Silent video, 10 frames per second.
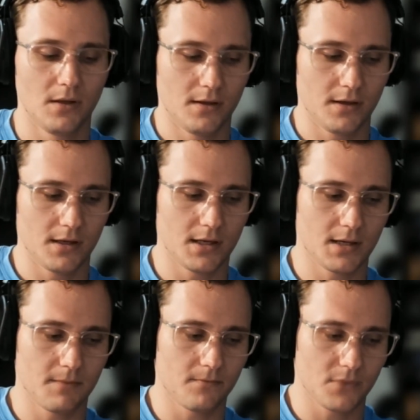
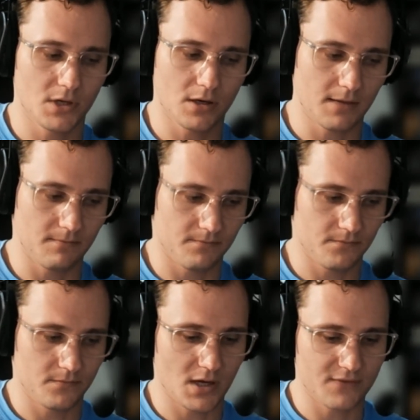All right,
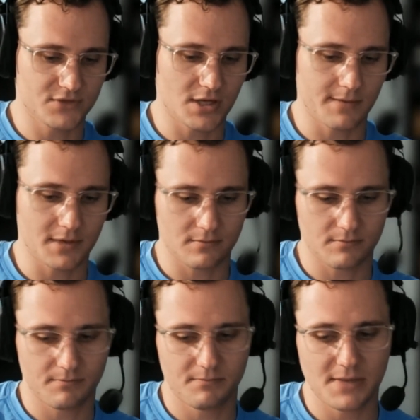off topic,
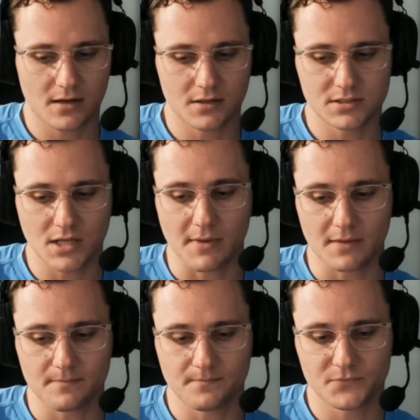back on topic.
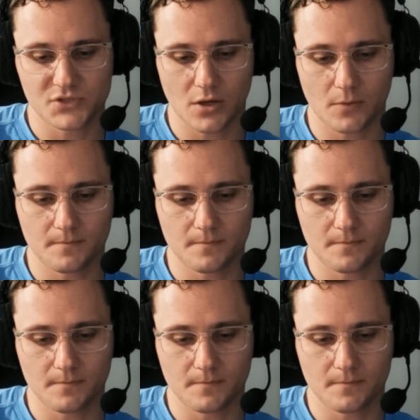So